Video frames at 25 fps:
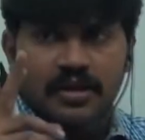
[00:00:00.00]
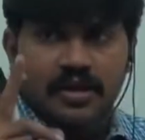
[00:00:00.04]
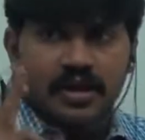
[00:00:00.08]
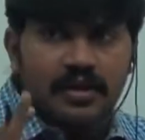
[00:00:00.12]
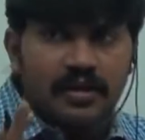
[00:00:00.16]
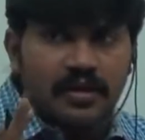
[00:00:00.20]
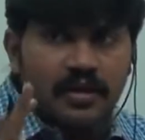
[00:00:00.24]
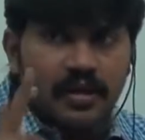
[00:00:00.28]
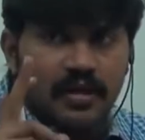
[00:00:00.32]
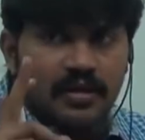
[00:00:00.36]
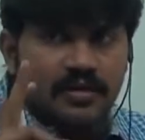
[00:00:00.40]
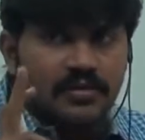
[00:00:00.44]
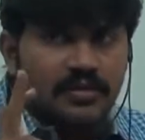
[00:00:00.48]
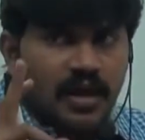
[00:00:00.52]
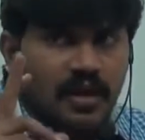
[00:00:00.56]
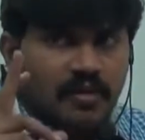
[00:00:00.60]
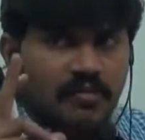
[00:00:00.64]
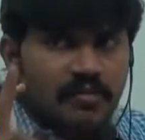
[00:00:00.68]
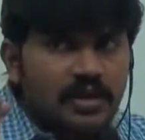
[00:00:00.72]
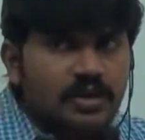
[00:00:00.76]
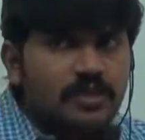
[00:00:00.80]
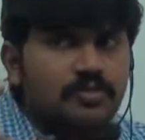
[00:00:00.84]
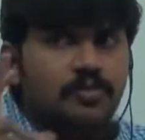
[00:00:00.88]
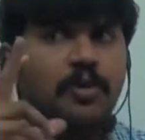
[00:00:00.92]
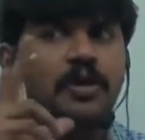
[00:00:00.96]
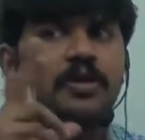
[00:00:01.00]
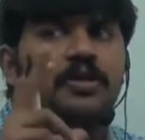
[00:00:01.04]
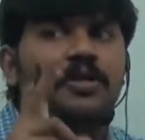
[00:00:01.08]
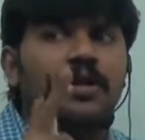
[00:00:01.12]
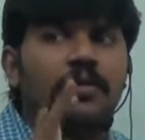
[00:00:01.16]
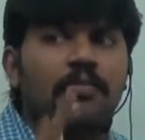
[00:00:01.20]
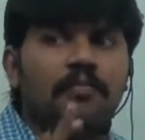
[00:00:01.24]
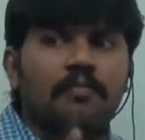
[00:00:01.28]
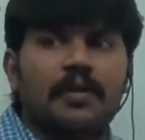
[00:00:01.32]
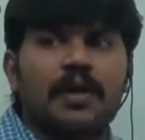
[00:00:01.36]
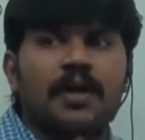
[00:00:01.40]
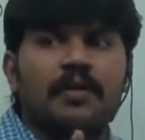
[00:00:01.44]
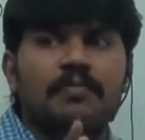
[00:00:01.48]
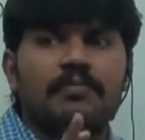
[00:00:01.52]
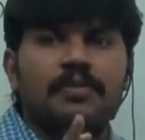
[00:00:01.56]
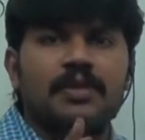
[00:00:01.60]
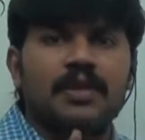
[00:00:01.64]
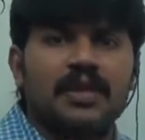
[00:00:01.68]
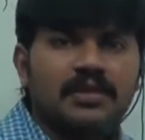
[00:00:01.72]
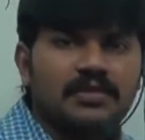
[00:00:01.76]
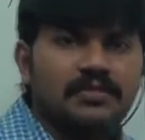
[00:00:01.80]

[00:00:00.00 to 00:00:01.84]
Entry is always part of map.